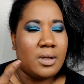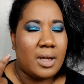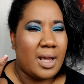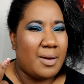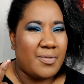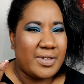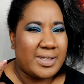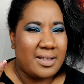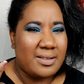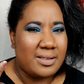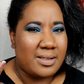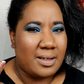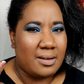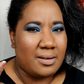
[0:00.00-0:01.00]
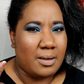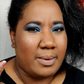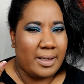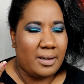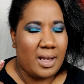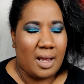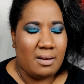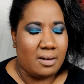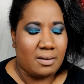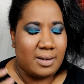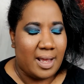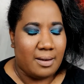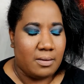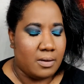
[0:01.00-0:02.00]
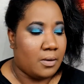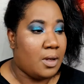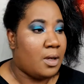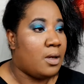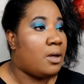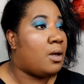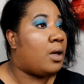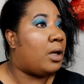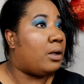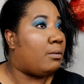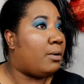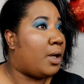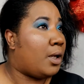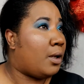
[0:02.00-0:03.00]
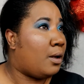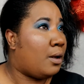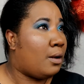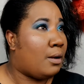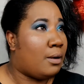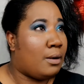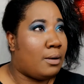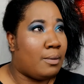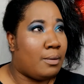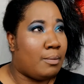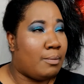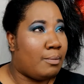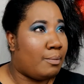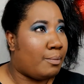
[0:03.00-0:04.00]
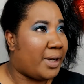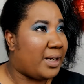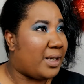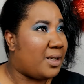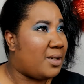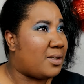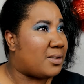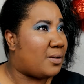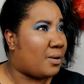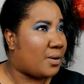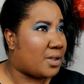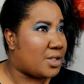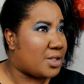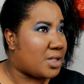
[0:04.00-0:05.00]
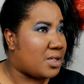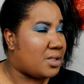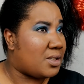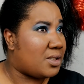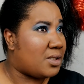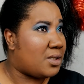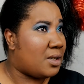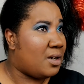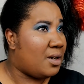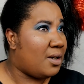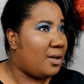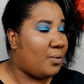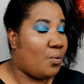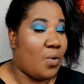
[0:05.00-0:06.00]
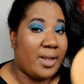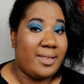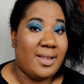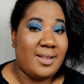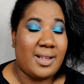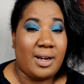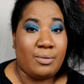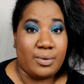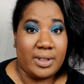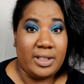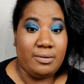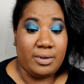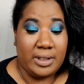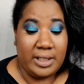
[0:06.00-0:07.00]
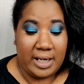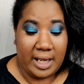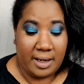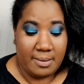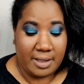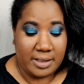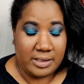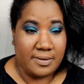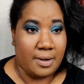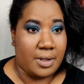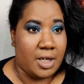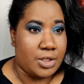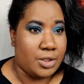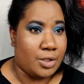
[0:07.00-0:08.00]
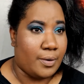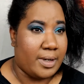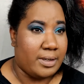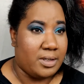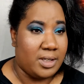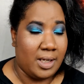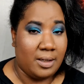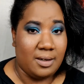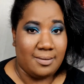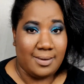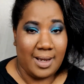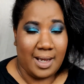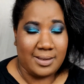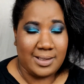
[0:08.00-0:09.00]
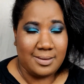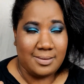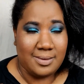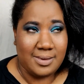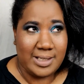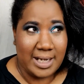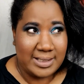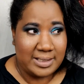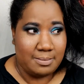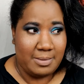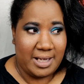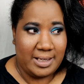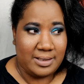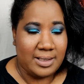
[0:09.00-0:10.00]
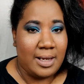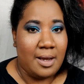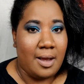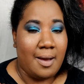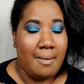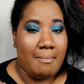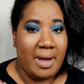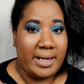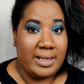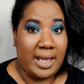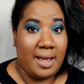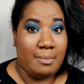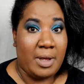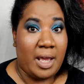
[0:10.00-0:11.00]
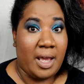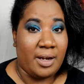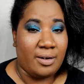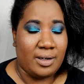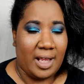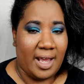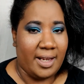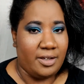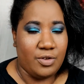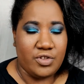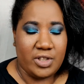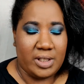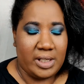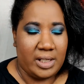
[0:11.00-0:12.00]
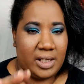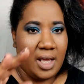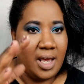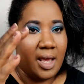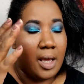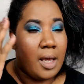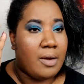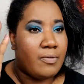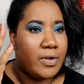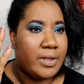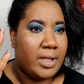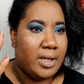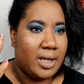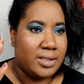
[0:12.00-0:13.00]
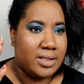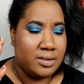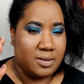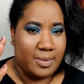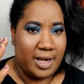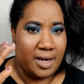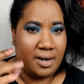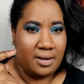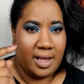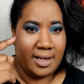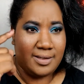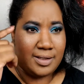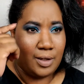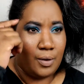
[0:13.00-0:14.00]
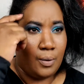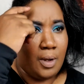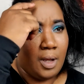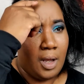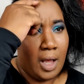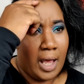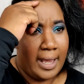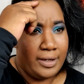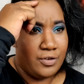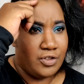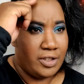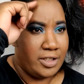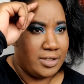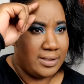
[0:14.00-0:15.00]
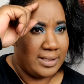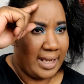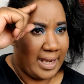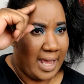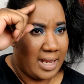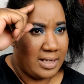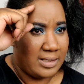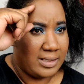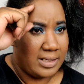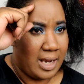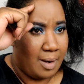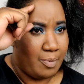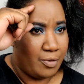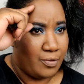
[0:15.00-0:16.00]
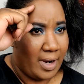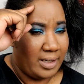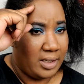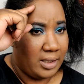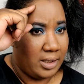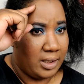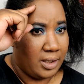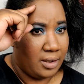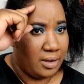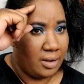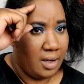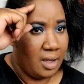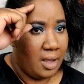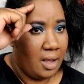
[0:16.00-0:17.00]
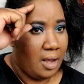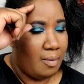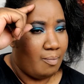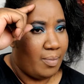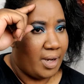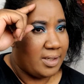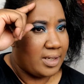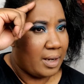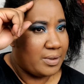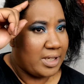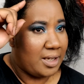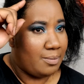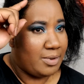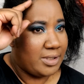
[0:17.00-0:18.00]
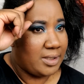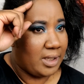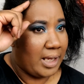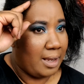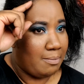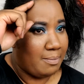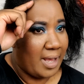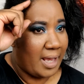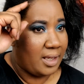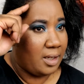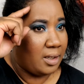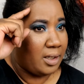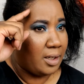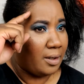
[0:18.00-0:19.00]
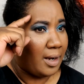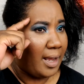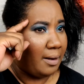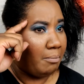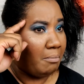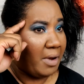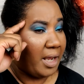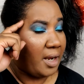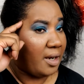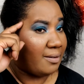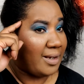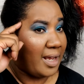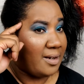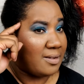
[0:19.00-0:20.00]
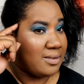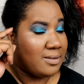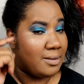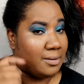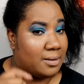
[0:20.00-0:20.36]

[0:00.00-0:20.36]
emphasizes it a little bit. I don't know. Anyway, but it is gorgeous. One thing that I really, really like about this foundation, though, it did not decimate my damn hairline. Usually everything gets into my hairline, so I usually just like kind of stop right here, but I was able to get back in here and my hairline is still